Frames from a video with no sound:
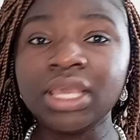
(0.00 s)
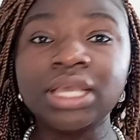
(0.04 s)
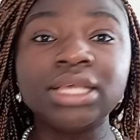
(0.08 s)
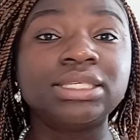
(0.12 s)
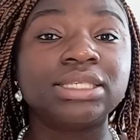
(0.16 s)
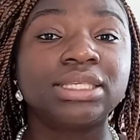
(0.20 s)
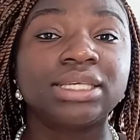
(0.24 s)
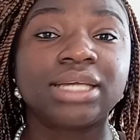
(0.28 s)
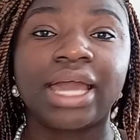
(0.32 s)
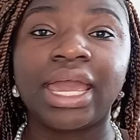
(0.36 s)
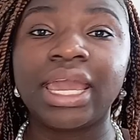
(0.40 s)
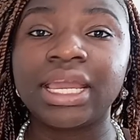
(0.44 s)

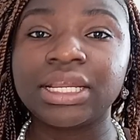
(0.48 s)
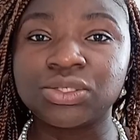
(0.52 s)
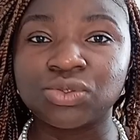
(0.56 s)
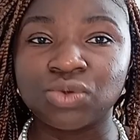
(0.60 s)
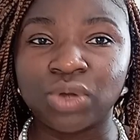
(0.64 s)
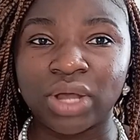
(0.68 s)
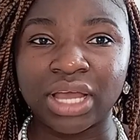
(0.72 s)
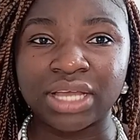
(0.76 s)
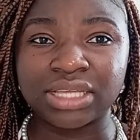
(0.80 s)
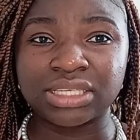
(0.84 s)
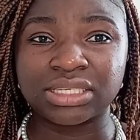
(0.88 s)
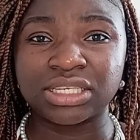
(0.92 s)
it's right
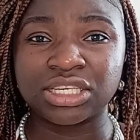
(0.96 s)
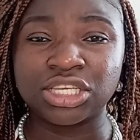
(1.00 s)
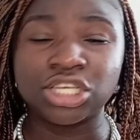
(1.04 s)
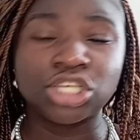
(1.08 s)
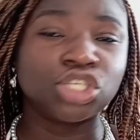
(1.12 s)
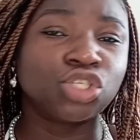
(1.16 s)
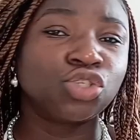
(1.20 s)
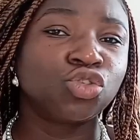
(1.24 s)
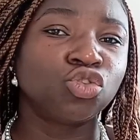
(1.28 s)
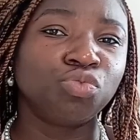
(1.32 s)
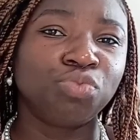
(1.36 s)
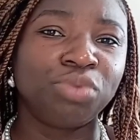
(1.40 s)
to us. It
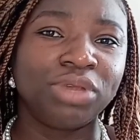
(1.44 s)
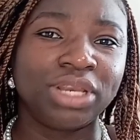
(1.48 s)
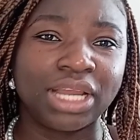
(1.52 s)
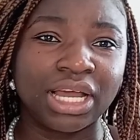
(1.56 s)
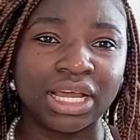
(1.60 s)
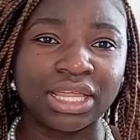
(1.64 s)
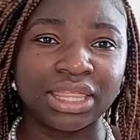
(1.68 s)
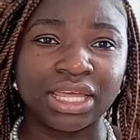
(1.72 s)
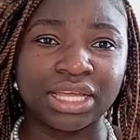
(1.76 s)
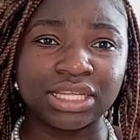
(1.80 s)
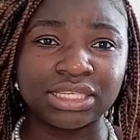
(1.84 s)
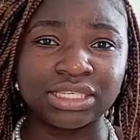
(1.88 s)
should be
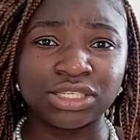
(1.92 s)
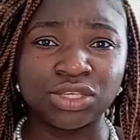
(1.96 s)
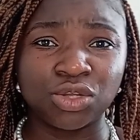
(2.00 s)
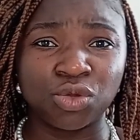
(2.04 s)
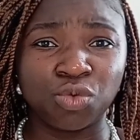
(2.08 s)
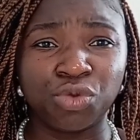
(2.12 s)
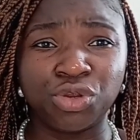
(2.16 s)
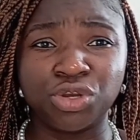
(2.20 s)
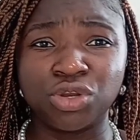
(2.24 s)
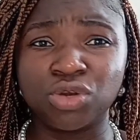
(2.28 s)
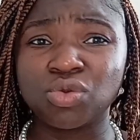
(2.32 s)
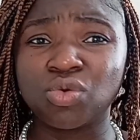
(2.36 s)
like
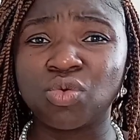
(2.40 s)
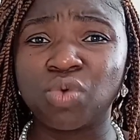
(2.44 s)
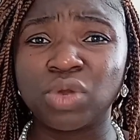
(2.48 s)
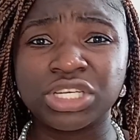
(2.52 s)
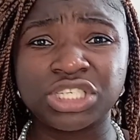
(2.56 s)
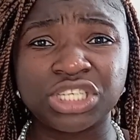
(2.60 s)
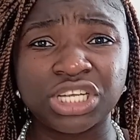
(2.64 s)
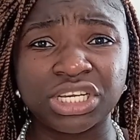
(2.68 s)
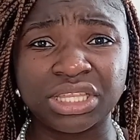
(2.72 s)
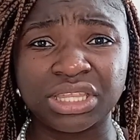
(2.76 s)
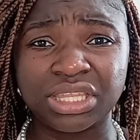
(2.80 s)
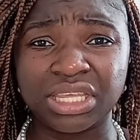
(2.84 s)
that. We don't
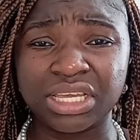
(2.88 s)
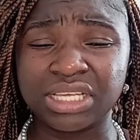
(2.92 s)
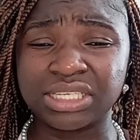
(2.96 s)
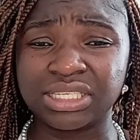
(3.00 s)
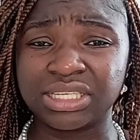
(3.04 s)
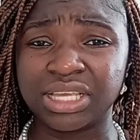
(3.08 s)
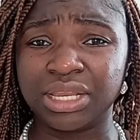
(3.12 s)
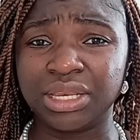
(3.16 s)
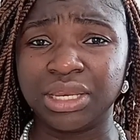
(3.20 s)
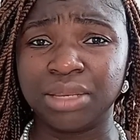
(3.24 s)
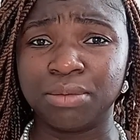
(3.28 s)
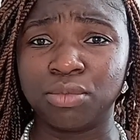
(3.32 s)
question
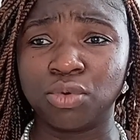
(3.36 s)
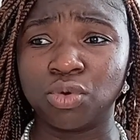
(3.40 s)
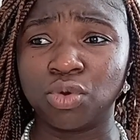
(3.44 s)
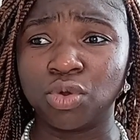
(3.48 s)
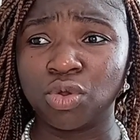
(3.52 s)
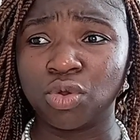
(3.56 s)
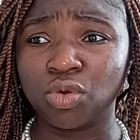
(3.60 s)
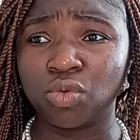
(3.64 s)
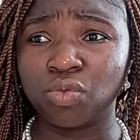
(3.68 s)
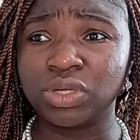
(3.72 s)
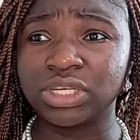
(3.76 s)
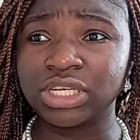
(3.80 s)
things anymore.
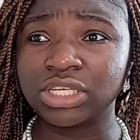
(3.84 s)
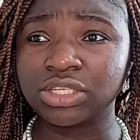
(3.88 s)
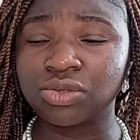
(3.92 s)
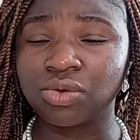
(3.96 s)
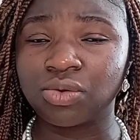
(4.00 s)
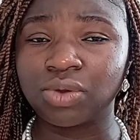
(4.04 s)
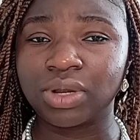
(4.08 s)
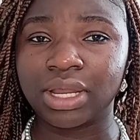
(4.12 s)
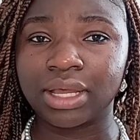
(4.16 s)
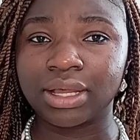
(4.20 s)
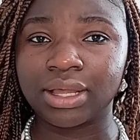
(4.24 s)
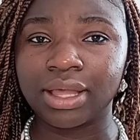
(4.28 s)
We just
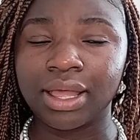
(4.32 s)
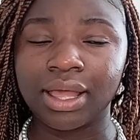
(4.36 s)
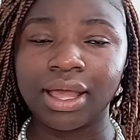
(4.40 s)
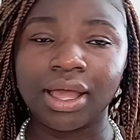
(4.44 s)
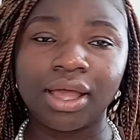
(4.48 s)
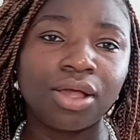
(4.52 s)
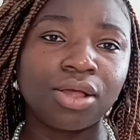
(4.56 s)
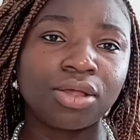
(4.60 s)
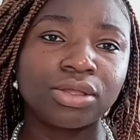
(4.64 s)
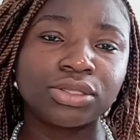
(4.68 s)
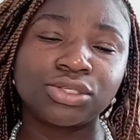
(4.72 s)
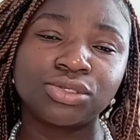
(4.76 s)
go like,
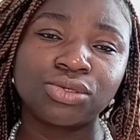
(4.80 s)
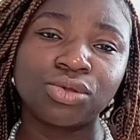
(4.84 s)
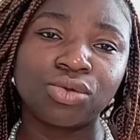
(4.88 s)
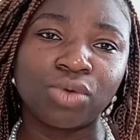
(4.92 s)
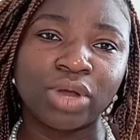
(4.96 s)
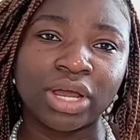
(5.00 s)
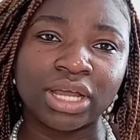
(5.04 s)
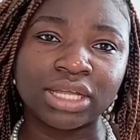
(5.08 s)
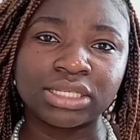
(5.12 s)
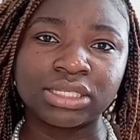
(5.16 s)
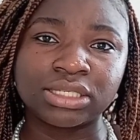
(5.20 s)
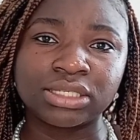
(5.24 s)
oh, so
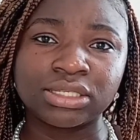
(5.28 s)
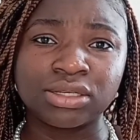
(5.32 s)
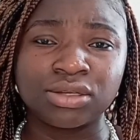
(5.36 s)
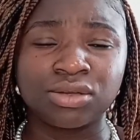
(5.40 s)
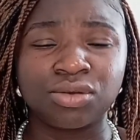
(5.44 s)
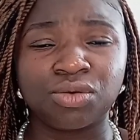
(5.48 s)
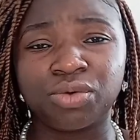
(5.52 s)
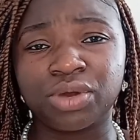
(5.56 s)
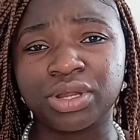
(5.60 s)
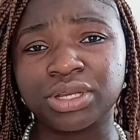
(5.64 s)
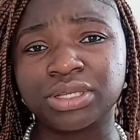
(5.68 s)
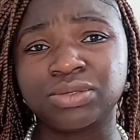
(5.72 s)
what?
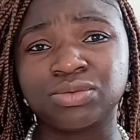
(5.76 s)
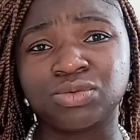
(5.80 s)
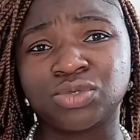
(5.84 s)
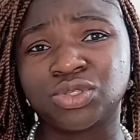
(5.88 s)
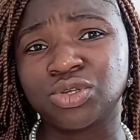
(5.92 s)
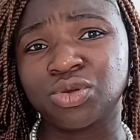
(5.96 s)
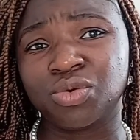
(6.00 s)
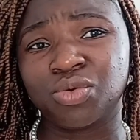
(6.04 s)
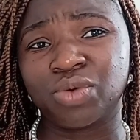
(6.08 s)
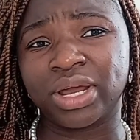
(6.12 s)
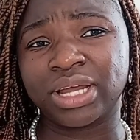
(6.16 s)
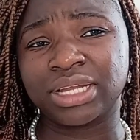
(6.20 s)
What?
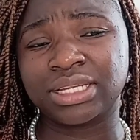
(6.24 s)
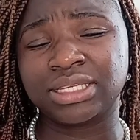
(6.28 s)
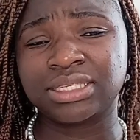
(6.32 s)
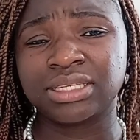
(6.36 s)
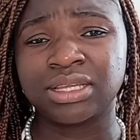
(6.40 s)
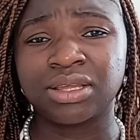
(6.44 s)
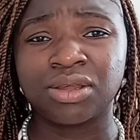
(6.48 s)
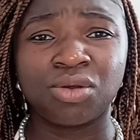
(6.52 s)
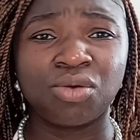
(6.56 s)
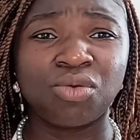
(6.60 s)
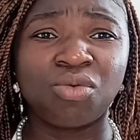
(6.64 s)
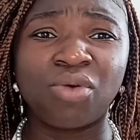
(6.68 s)
So what?
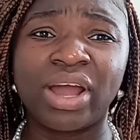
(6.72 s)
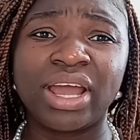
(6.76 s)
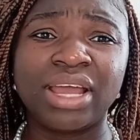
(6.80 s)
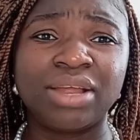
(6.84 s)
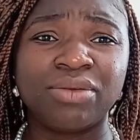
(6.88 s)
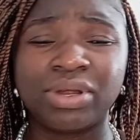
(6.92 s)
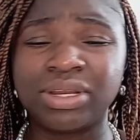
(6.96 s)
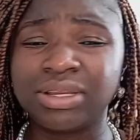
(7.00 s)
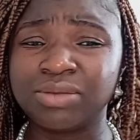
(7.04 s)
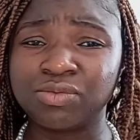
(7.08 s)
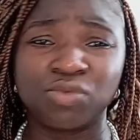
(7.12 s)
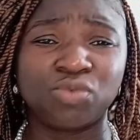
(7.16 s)
Why?
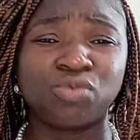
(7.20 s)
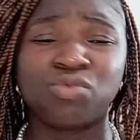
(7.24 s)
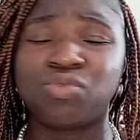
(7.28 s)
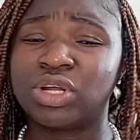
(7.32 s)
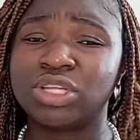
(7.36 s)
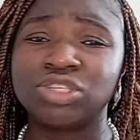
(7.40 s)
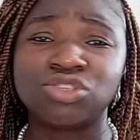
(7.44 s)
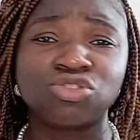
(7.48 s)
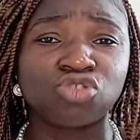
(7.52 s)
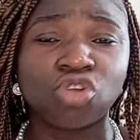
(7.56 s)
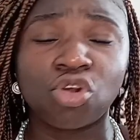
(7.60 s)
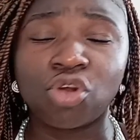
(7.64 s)
What?
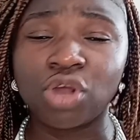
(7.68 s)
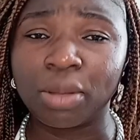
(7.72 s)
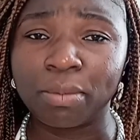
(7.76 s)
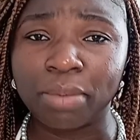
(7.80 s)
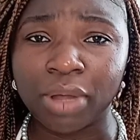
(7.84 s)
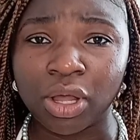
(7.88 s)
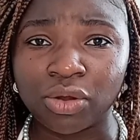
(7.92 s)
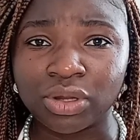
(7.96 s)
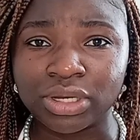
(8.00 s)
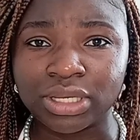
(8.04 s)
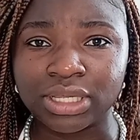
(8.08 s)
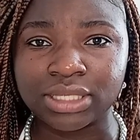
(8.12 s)
What's wrong
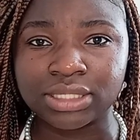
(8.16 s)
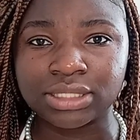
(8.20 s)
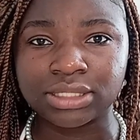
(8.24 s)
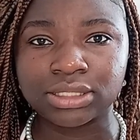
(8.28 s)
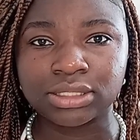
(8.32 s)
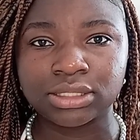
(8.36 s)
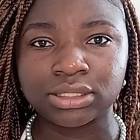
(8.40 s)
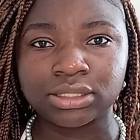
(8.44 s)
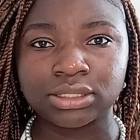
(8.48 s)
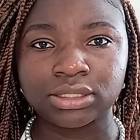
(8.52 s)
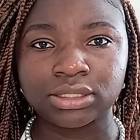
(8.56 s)
about it?